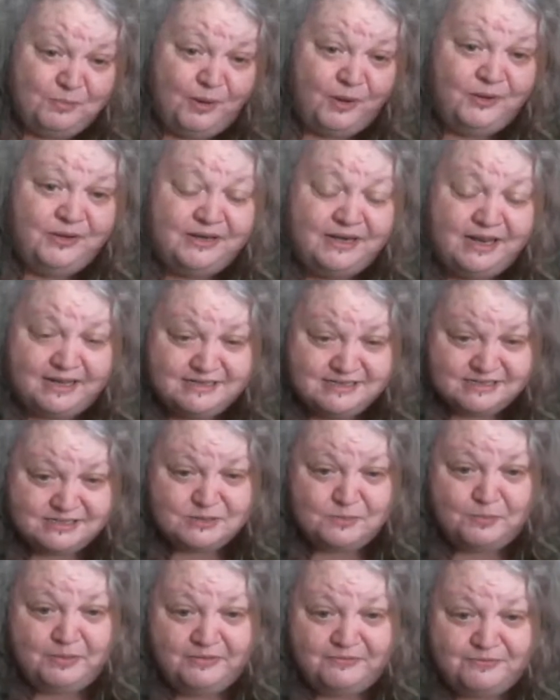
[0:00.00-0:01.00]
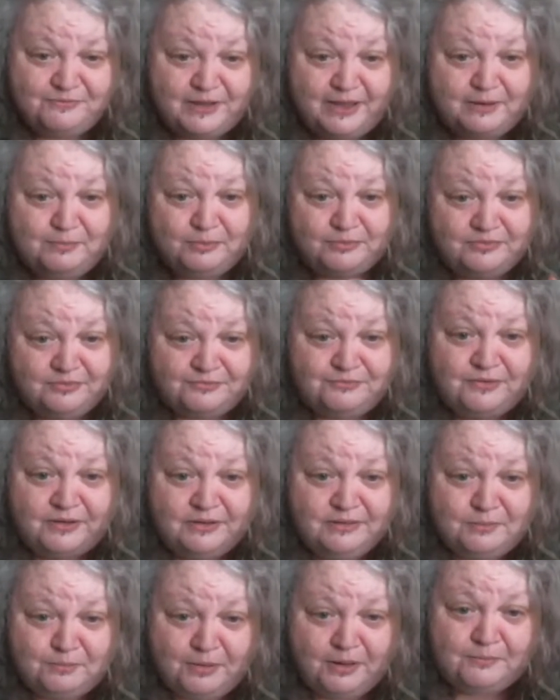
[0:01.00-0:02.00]
pollinators will be able to
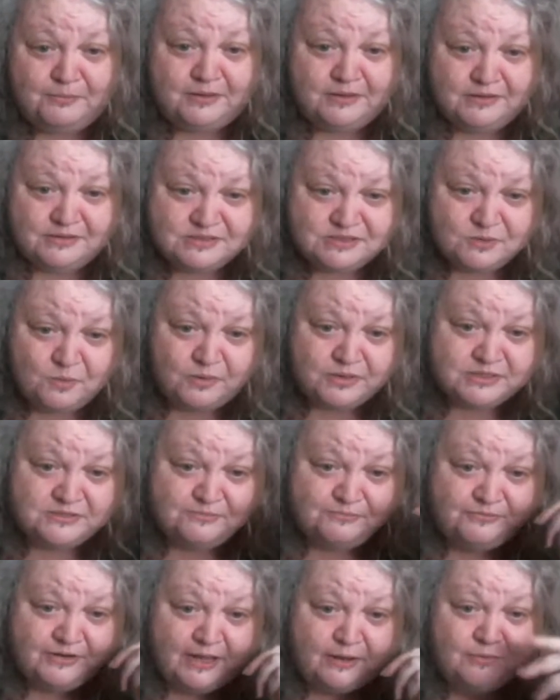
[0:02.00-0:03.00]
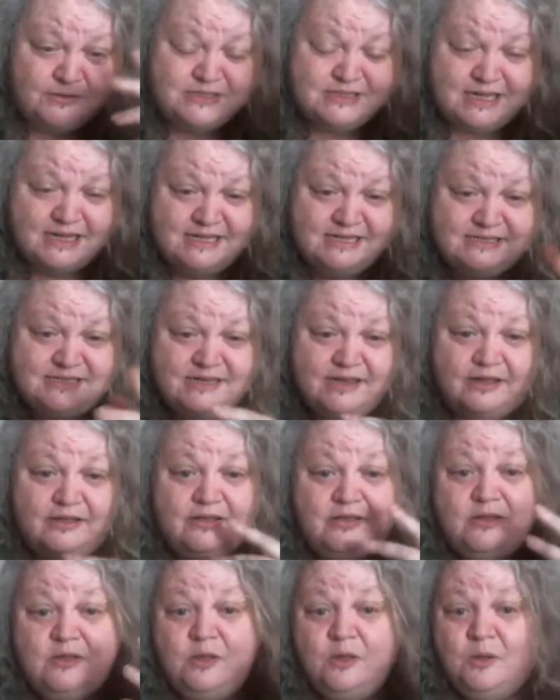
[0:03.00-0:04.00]
find the pumpkin and squash flowers easier